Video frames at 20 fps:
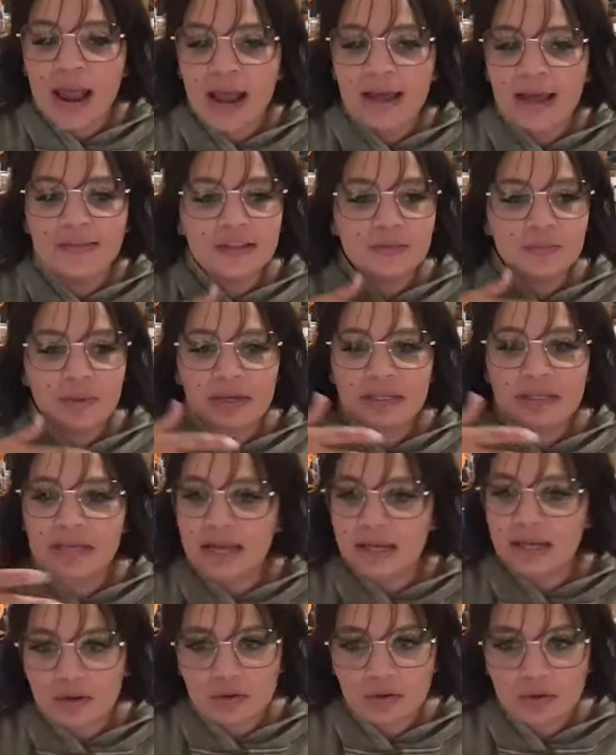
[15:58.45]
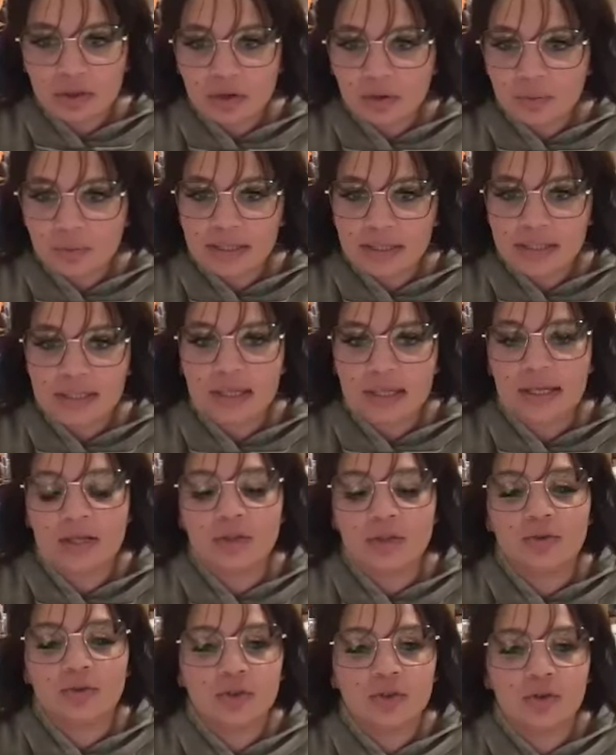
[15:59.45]
And this may take you a little bit to get
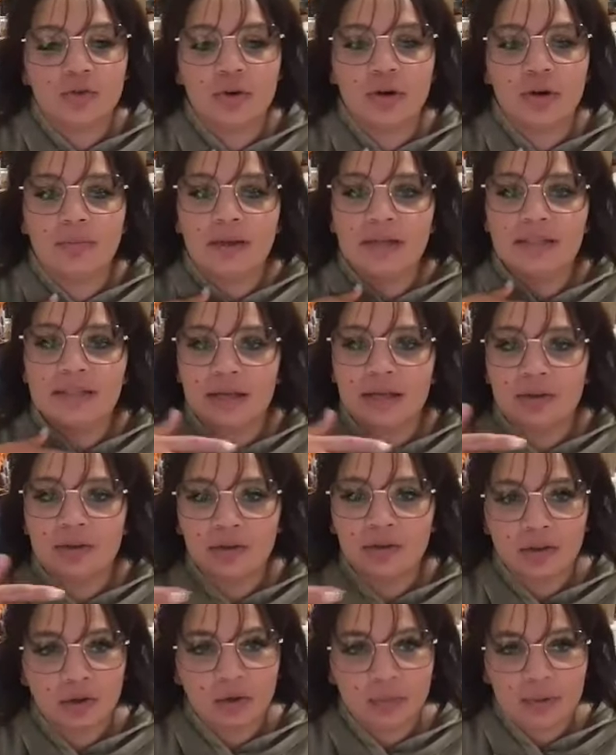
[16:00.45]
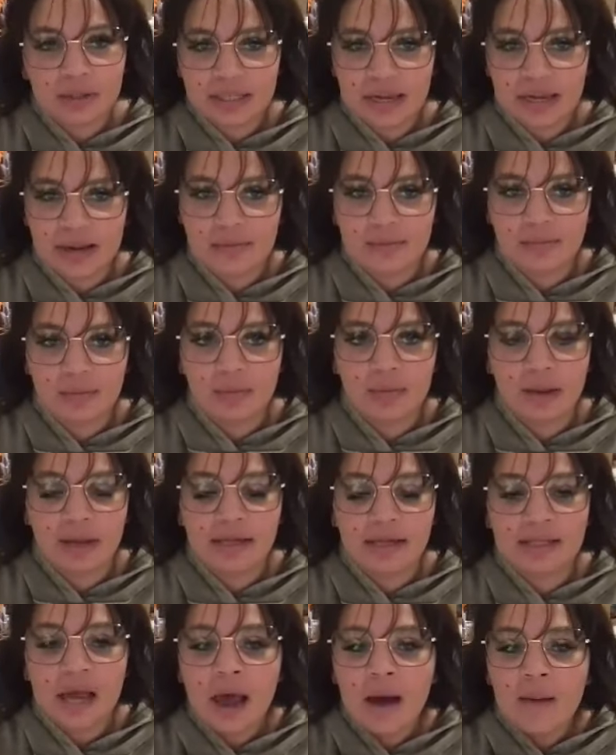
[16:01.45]
used to, and it may take you a little bit to
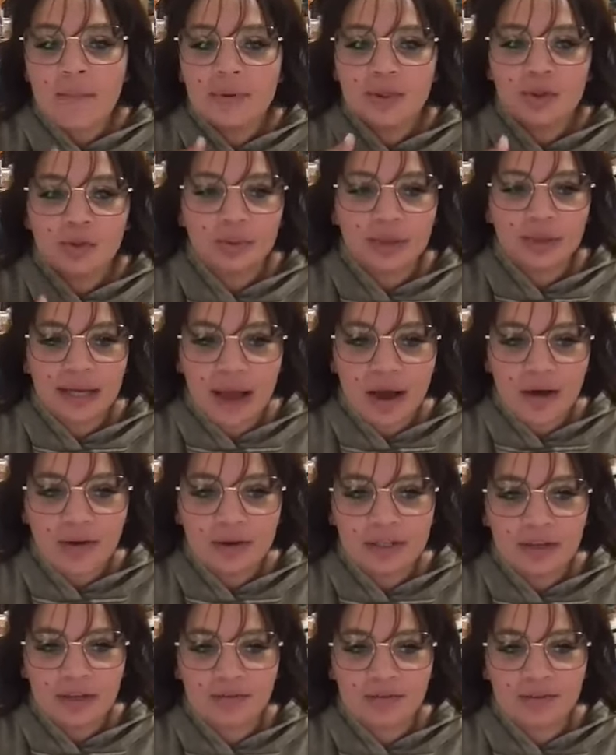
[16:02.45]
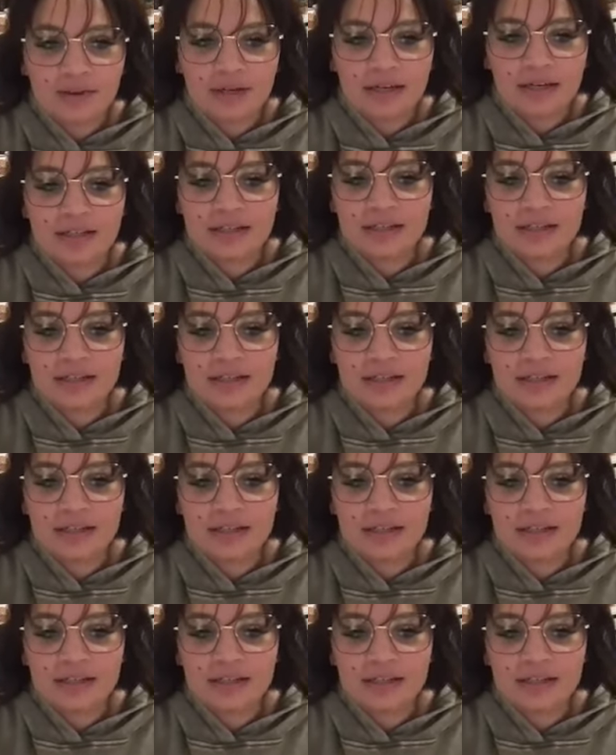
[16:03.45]
implement. But the reality of it